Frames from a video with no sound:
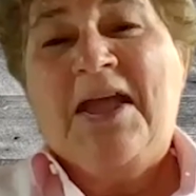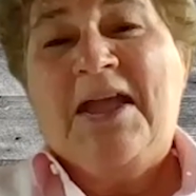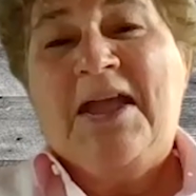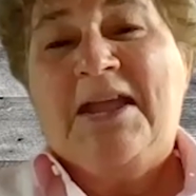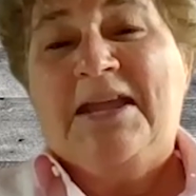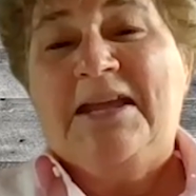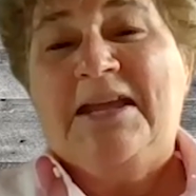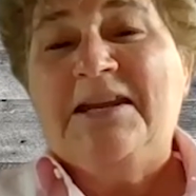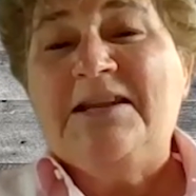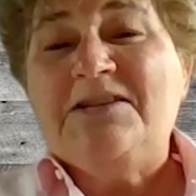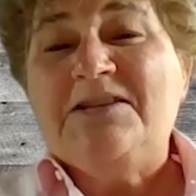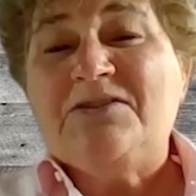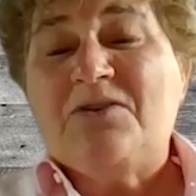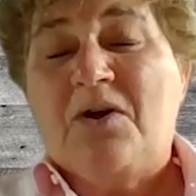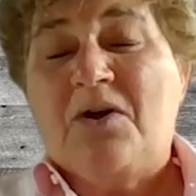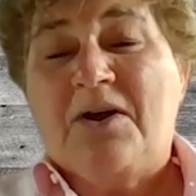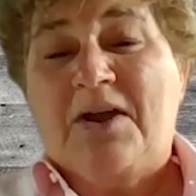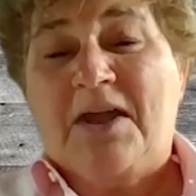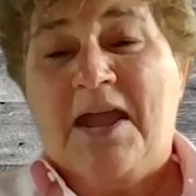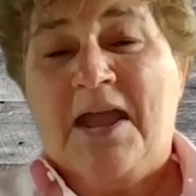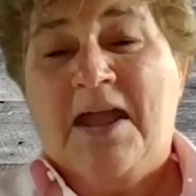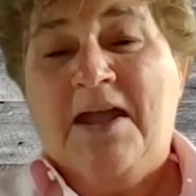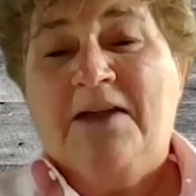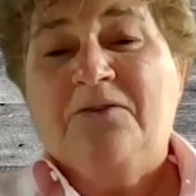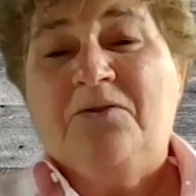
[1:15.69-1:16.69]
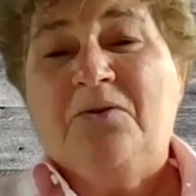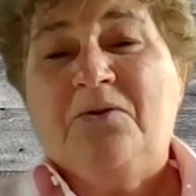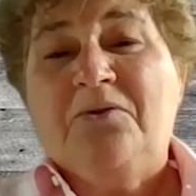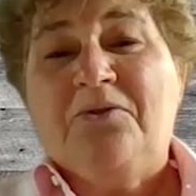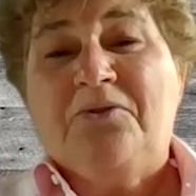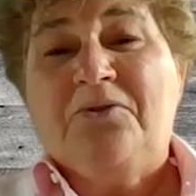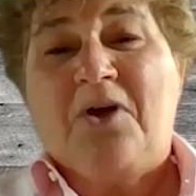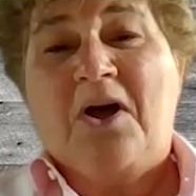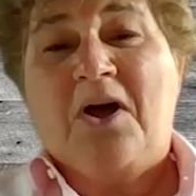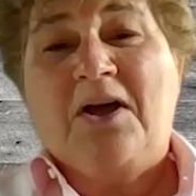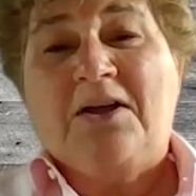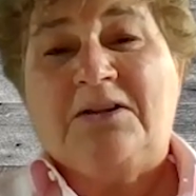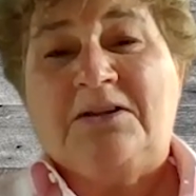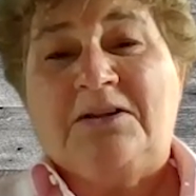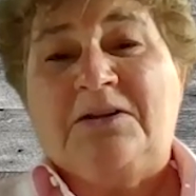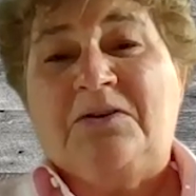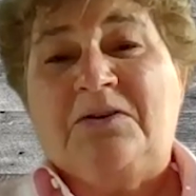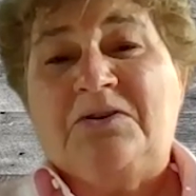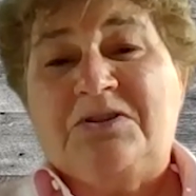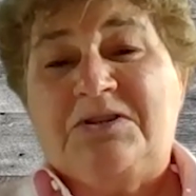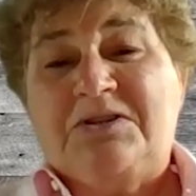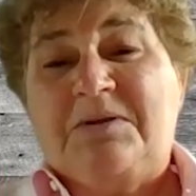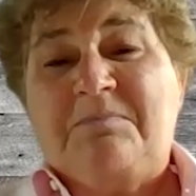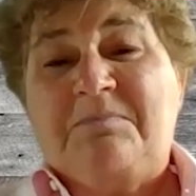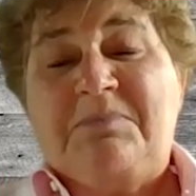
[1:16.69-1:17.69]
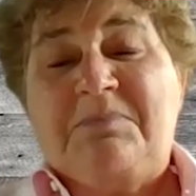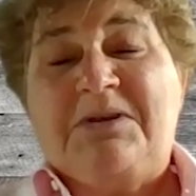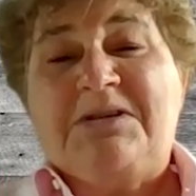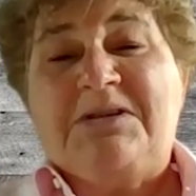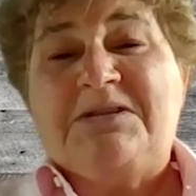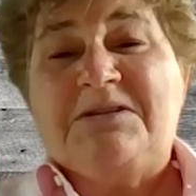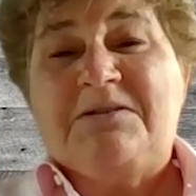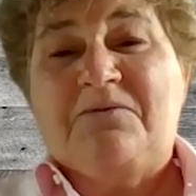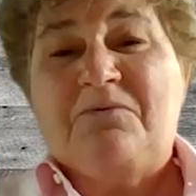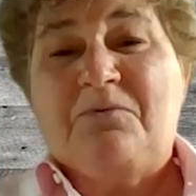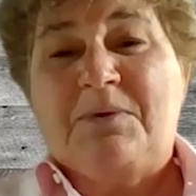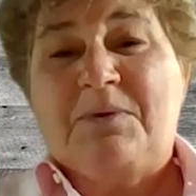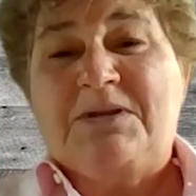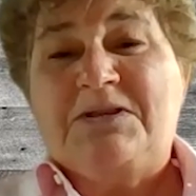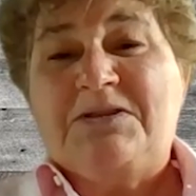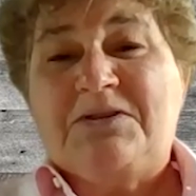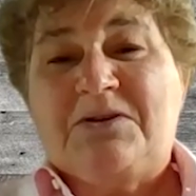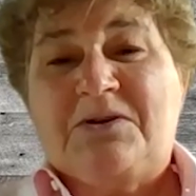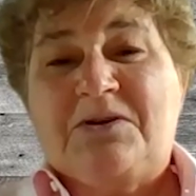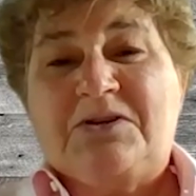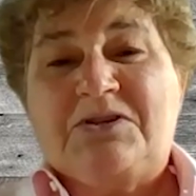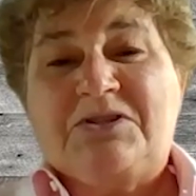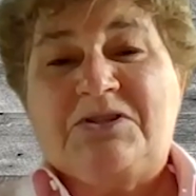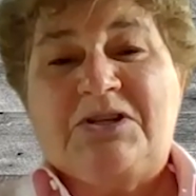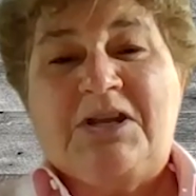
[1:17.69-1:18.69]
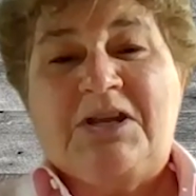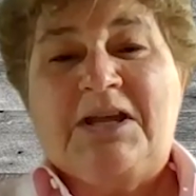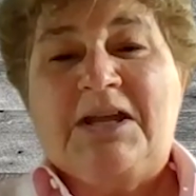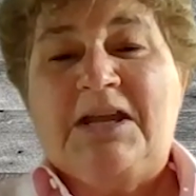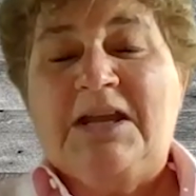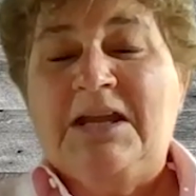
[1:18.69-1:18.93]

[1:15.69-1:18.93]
It is our annual thought leadership piece of research.